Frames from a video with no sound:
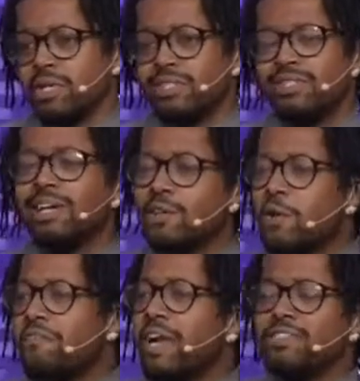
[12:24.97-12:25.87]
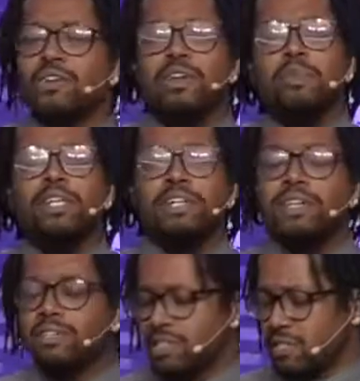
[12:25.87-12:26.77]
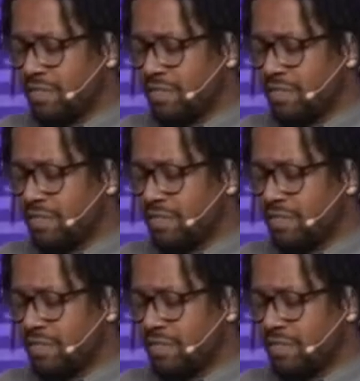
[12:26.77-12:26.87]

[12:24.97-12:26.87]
It's like your fate is going to be Jesus'